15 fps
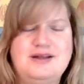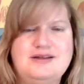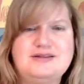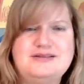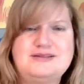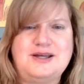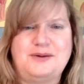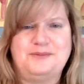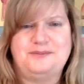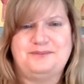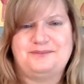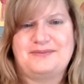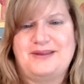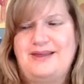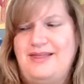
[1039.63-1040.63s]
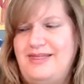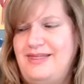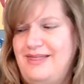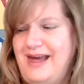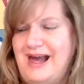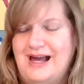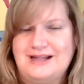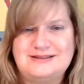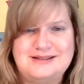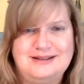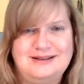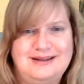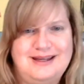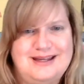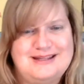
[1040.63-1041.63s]
So that
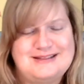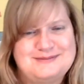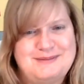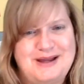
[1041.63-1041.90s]
is